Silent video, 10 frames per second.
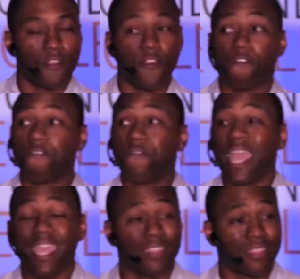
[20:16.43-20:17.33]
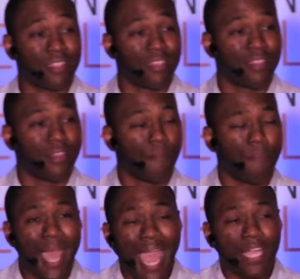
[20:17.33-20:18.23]
Your faith.
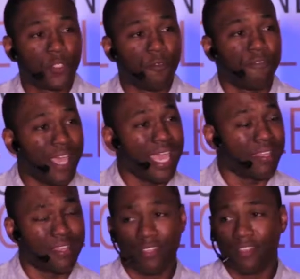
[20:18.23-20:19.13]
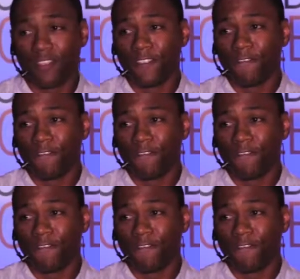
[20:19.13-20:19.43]
Back to faith.